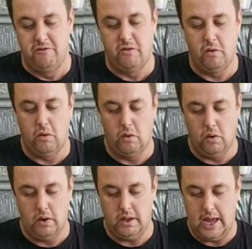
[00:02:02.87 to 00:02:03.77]

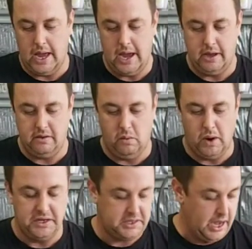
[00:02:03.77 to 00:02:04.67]
for your
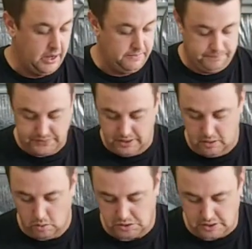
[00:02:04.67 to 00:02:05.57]
wastegate.
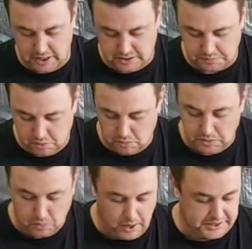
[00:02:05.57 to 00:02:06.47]
You also get supplied
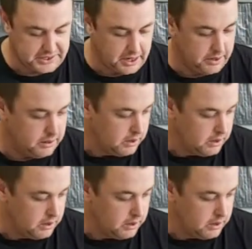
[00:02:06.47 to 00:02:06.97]
with a wastegate.